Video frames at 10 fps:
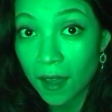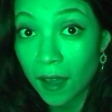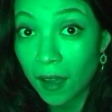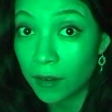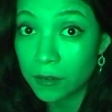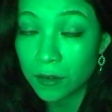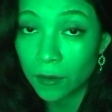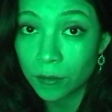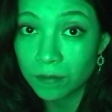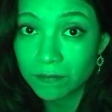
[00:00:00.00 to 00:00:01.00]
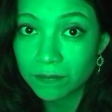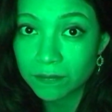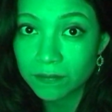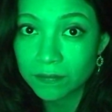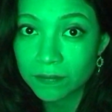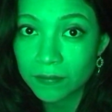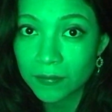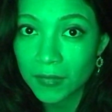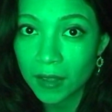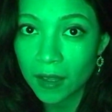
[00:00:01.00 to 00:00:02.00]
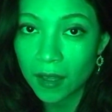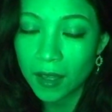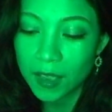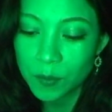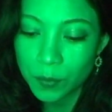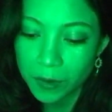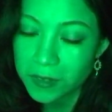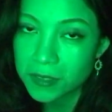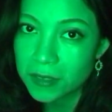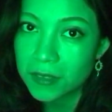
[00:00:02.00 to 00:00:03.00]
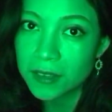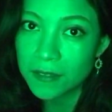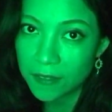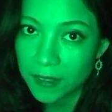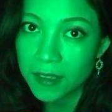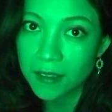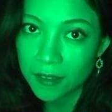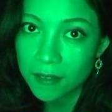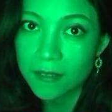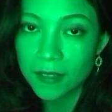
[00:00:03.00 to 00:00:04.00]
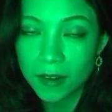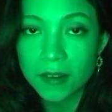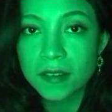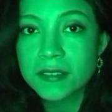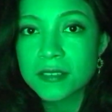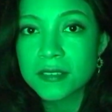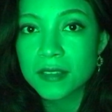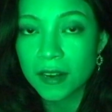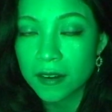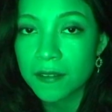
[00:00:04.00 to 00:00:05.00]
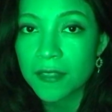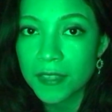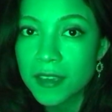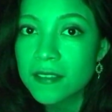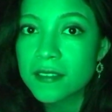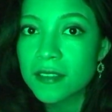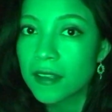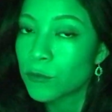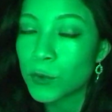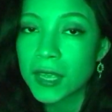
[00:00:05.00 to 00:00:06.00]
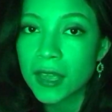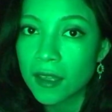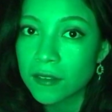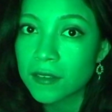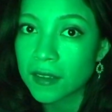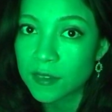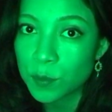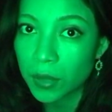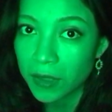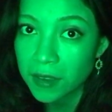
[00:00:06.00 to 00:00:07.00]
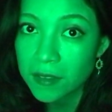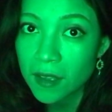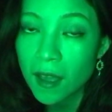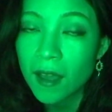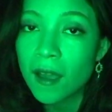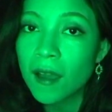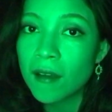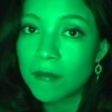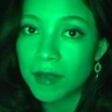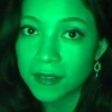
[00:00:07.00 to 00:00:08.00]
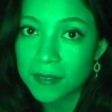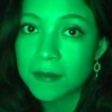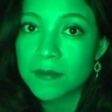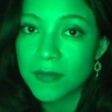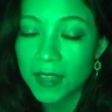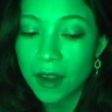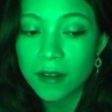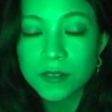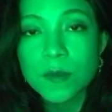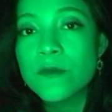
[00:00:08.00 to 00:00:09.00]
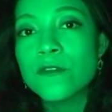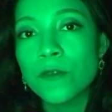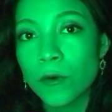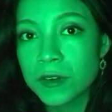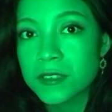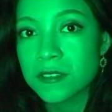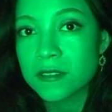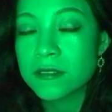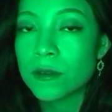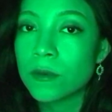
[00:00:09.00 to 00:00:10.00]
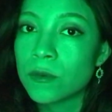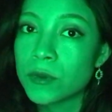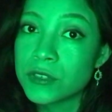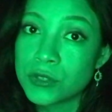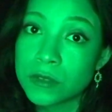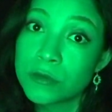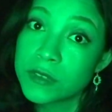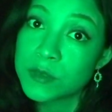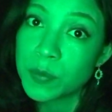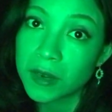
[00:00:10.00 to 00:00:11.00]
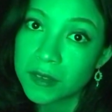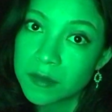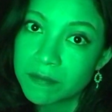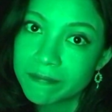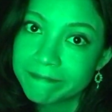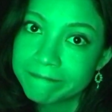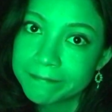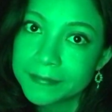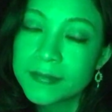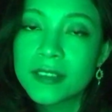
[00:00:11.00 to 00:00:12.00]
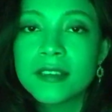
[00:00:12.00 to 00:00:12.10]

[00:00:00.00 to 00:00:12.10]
I don't know. I personally think there are things that we cannot explain, but there are some forces, so we should respect them.